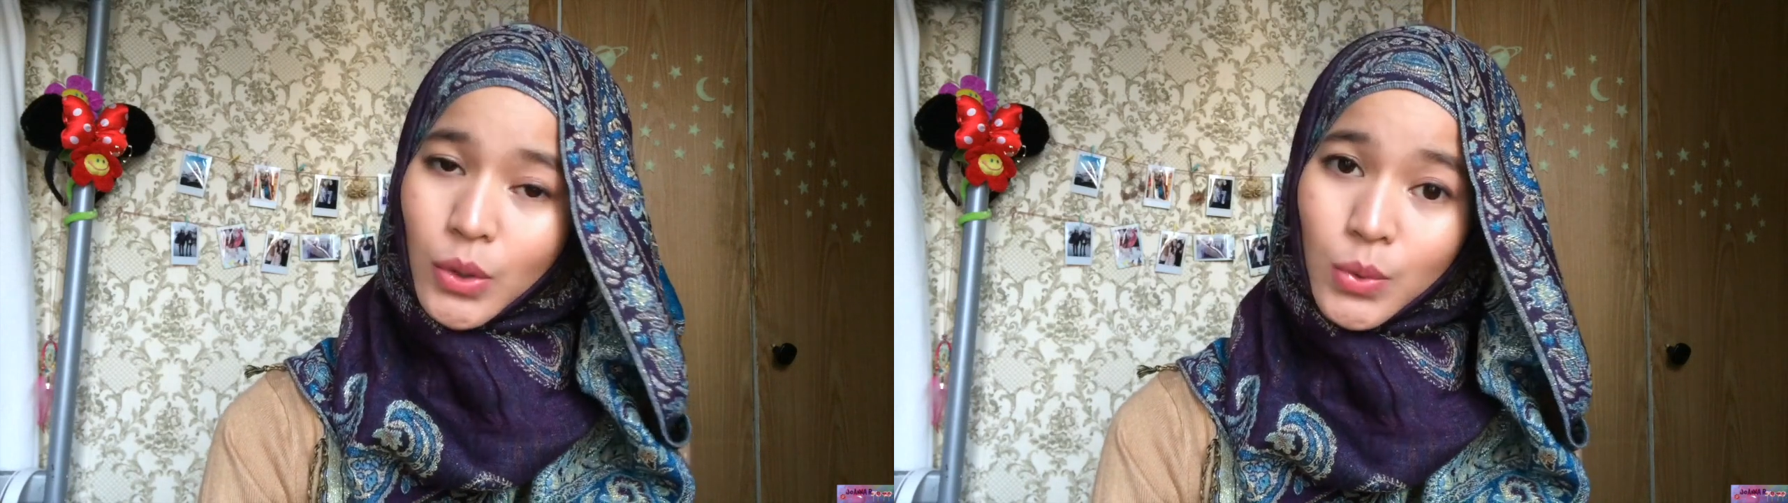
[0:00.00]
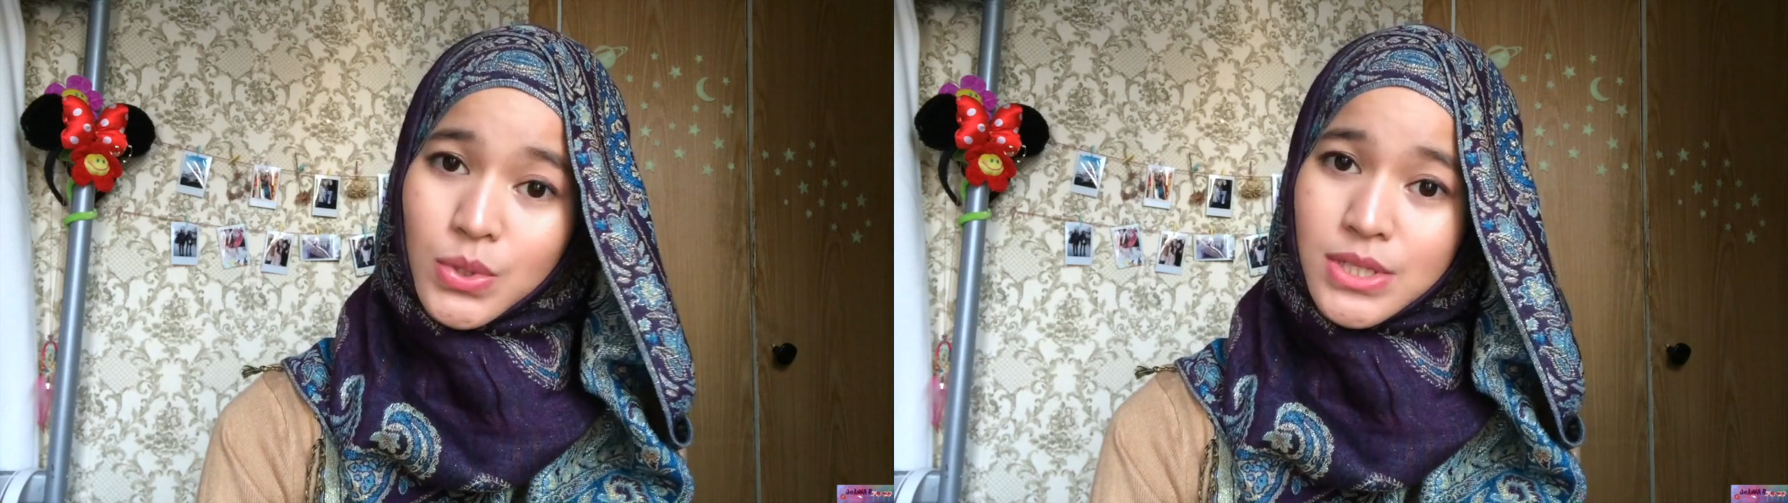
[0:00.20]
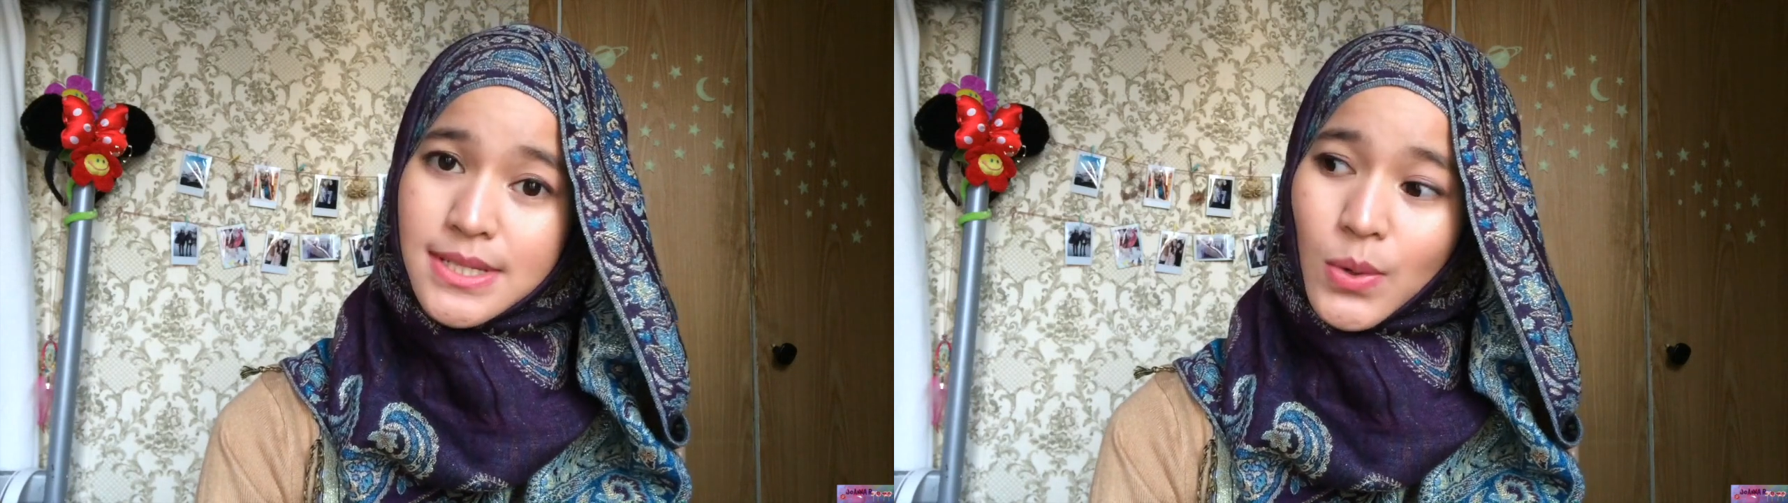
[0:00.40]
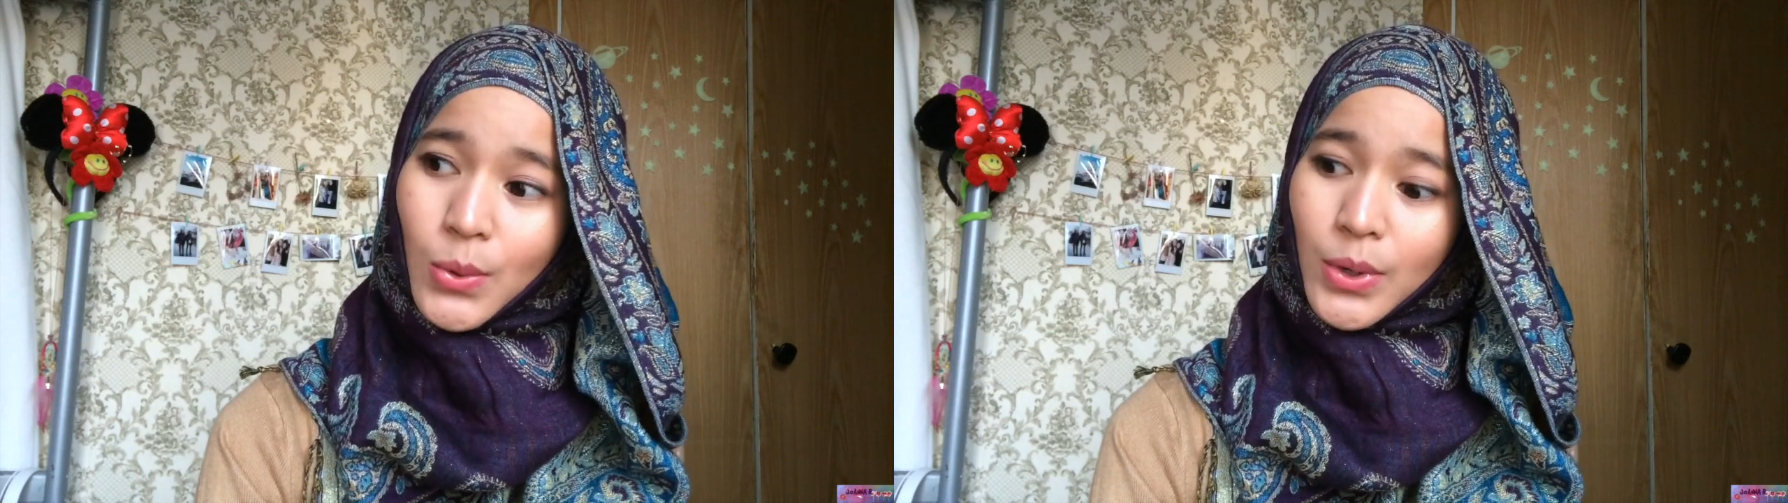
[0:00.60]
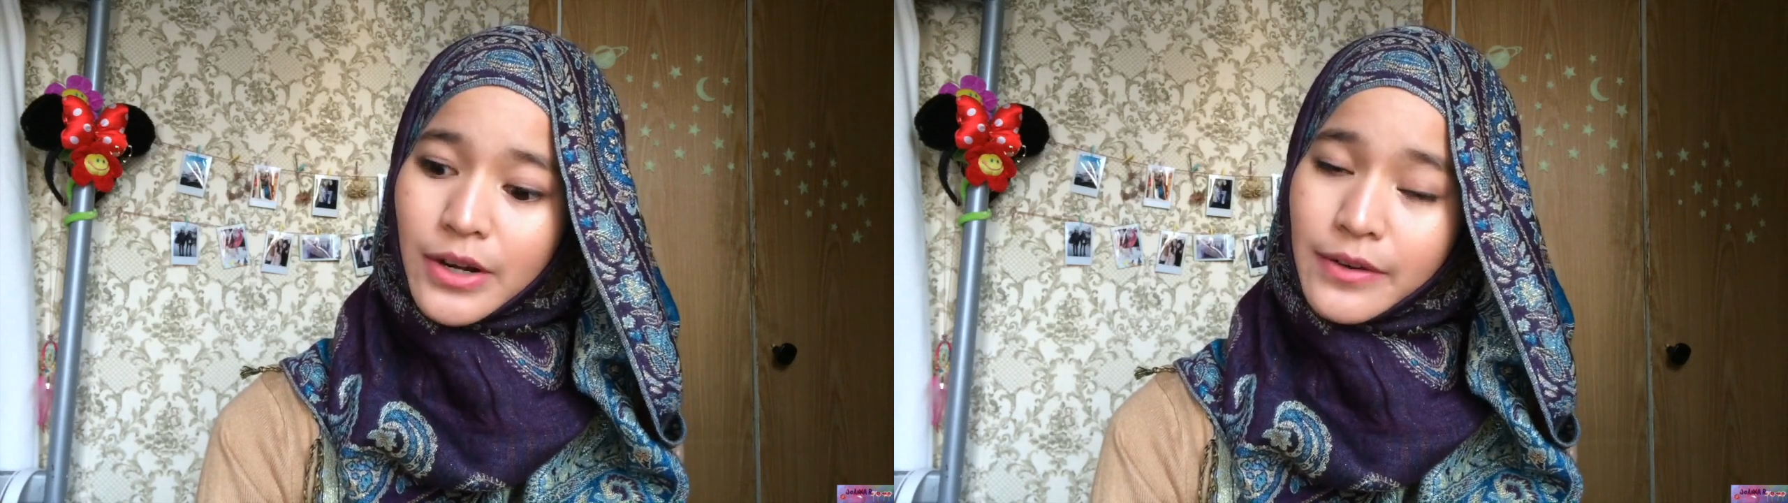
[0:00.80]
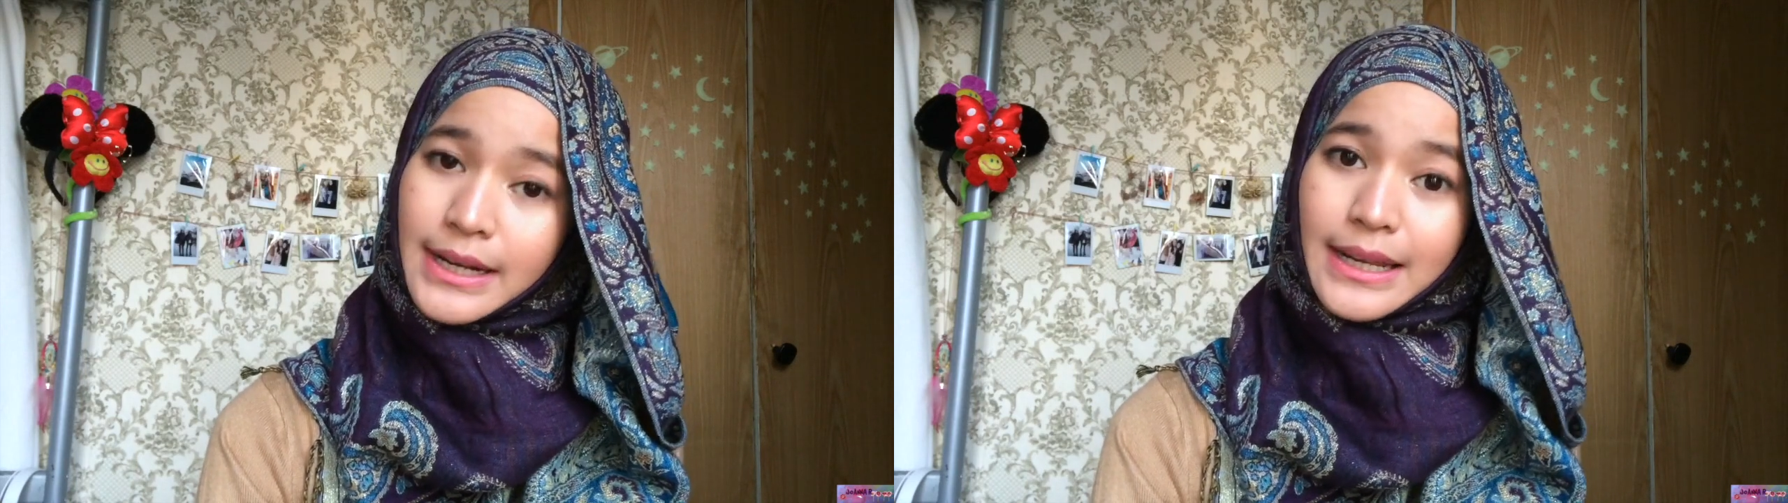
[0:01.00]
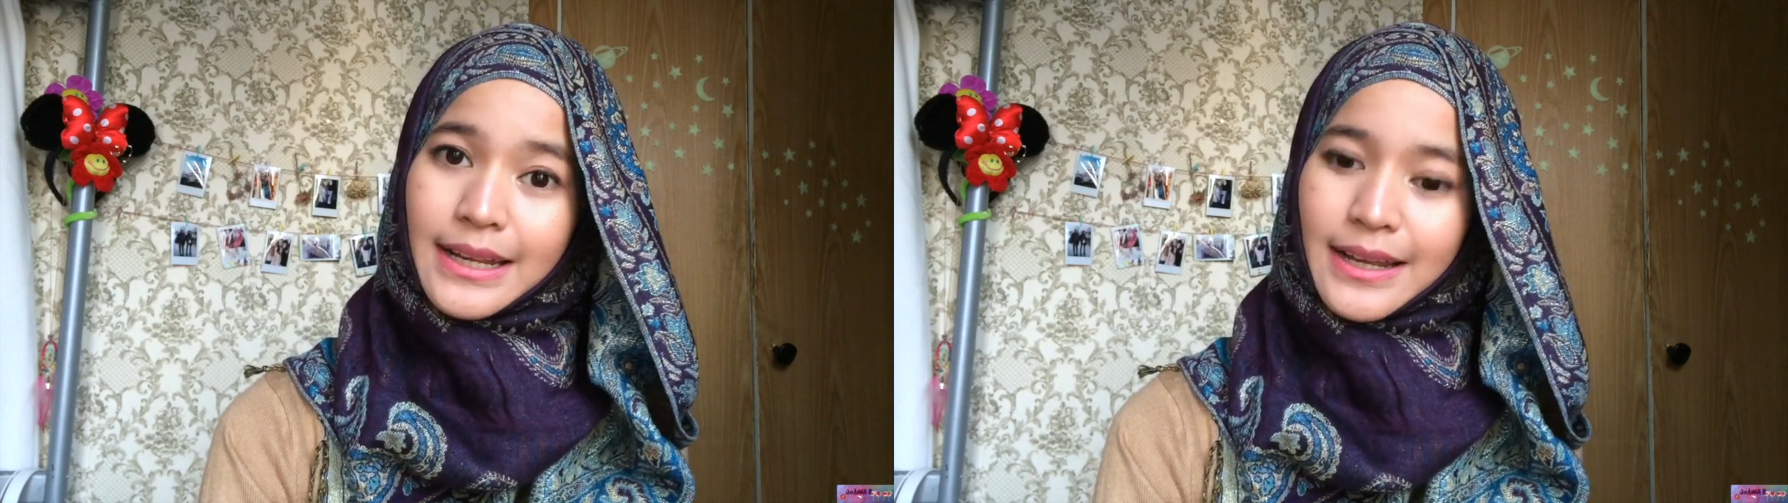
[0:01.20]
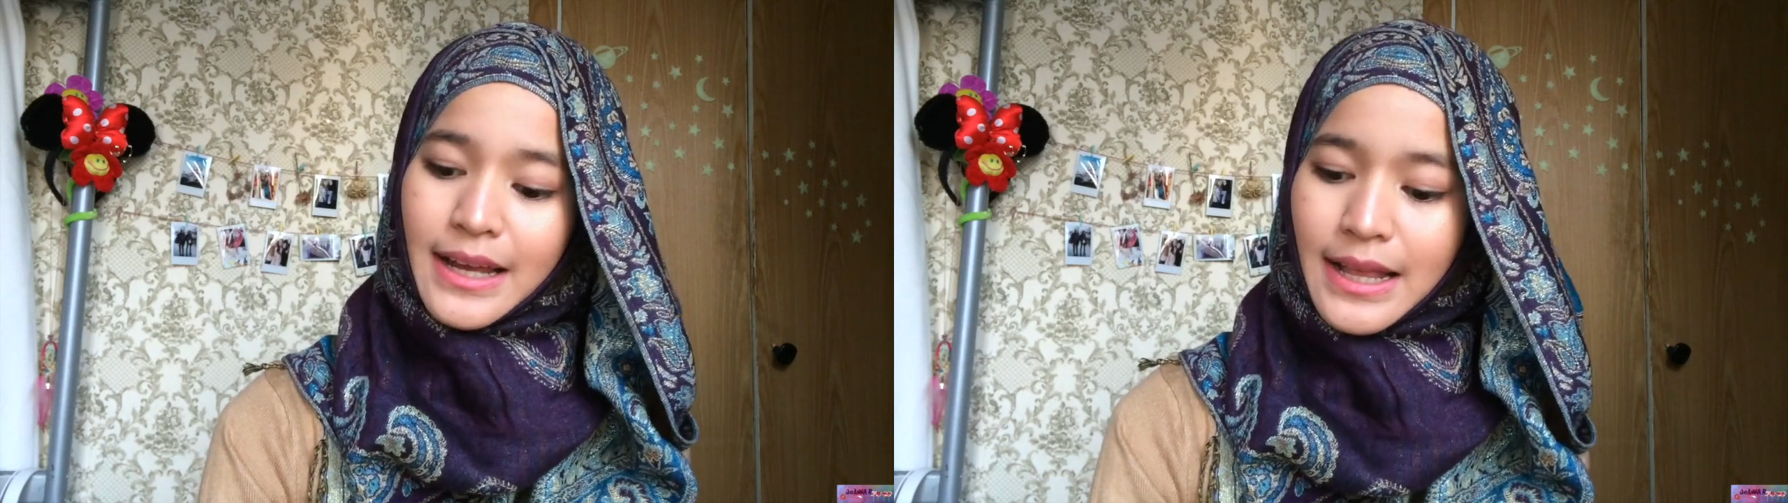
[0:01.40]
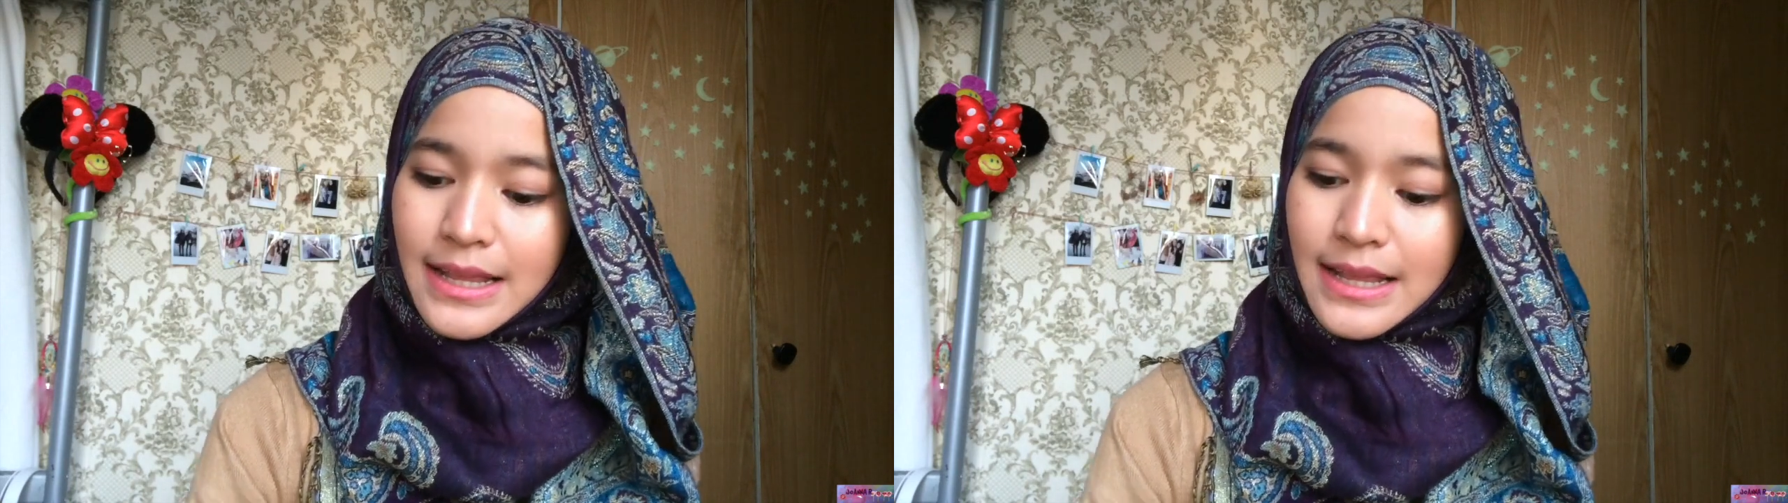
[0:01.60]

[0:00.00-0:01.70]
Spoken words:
notes or reading.